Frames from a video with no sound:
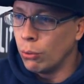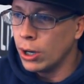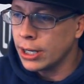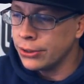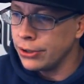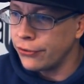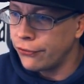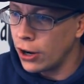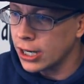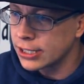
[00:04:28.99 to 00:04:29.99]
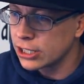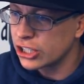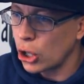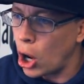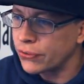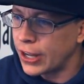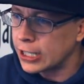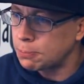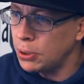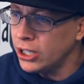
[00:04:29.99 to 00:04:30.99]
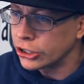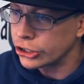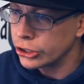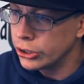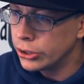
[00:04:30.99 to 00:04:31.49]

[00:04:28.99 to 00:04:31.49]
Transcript: What in the fuck is this soft-ass push?